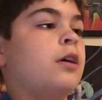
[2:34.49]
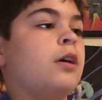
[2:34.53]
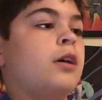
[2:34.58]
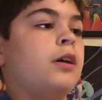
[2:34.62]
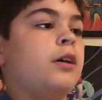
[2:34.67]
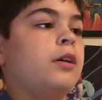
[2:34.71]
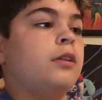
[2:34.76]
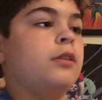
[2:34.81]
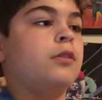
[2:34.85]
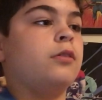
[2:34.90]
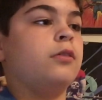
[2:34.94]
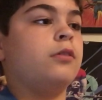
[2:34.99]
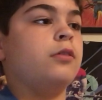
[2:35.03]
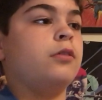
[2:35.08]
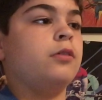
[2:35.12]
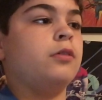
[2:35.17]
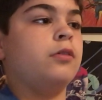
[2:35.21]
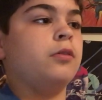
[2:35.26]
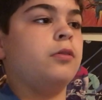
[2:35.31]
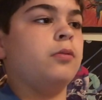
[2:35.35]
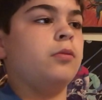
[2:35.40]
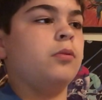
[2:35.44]
Titans
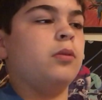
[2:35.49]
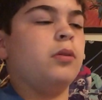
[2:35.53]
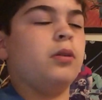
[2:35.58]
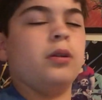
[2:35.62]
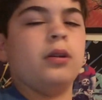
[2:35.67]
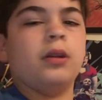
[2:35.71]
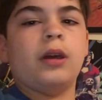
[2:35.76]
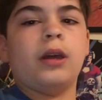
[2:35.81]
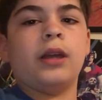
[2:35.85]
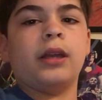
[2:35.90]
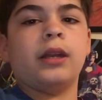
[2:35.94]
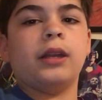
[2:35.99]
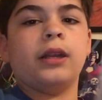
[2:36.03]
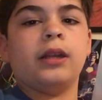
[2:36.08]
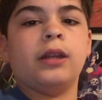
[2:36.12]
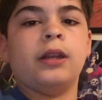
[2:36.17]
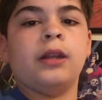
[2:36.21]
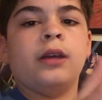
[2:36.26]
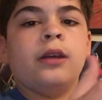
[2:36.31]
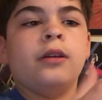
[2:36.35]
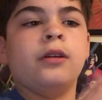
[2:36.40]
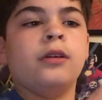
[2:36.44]

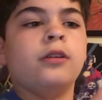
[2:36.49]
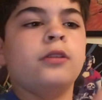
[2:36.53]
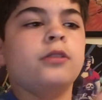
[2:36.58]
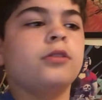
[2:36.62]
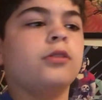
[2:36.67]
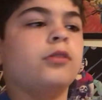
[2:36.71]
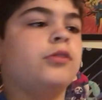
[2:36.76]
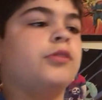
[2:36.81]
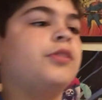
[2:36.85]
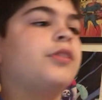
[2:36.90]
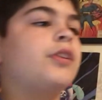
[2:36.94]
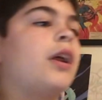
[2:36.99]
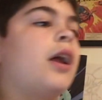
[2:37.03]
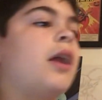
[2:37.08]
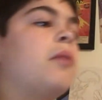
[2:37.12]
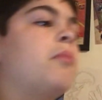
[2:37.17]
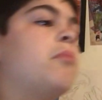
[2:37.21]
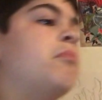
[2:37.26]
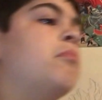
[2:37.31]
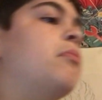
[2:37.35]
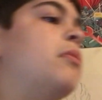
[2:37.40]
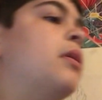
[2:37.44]
United. So it's not a
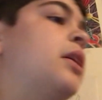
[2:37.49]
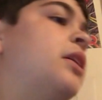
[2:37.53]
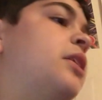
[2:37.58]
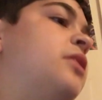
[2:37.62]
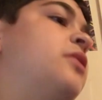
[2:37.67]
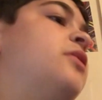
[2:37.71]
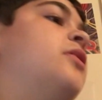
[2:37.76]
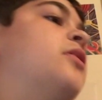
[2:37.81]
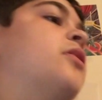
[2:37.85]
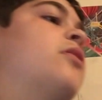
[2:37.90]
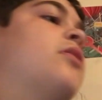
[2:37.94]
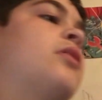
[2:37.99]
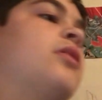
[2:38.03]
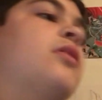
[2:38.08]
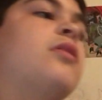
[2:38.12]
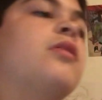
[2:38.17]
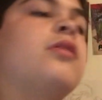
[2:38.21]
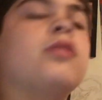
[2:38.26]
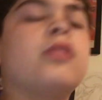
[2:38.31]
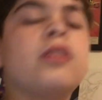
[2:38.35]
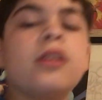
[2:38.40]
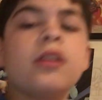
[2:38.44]

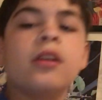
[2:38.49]
mini-series.